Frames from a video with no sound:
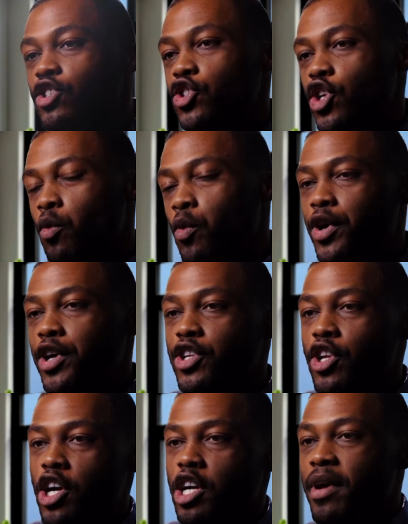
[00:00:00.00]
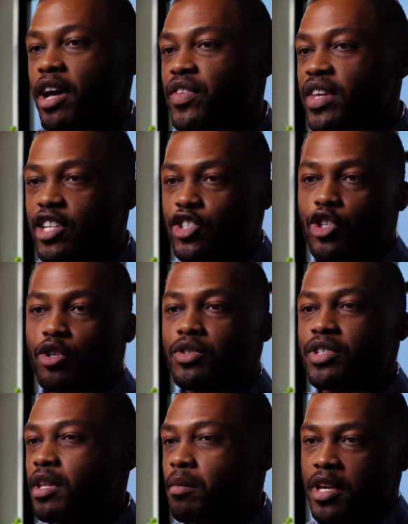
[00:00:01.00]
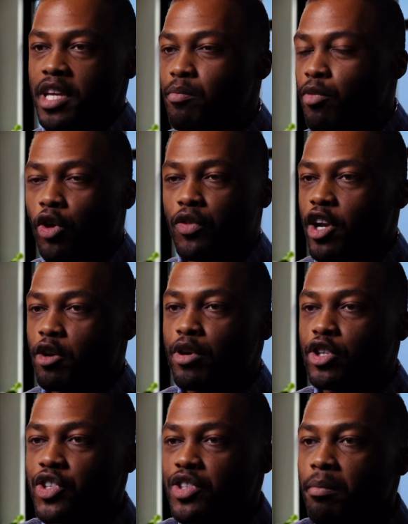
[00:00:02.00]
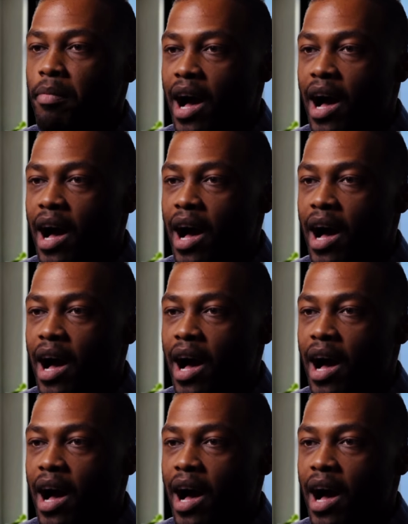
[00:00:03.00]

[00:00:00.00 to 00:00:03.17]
a show where we're going to talk about the issues and the people that are pushing the